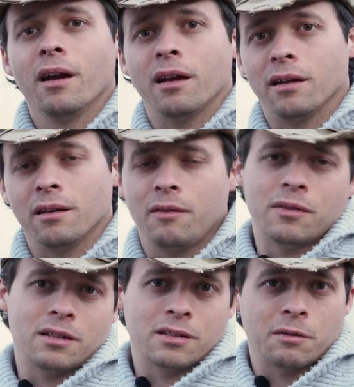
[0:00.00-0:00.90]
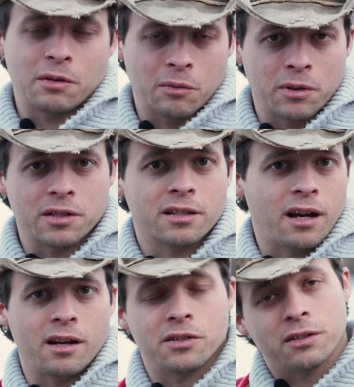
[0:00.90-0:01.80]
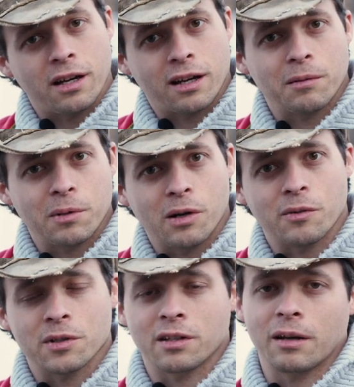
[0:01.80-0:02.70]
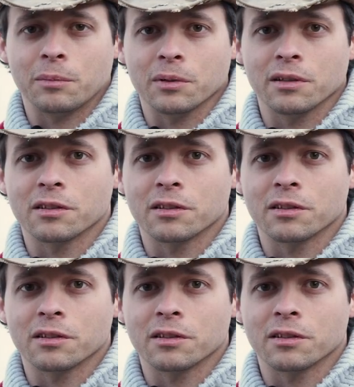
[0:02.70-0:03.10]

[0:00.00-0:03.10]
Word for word: And even in some of the worst skies, you're not gonna be oversampled.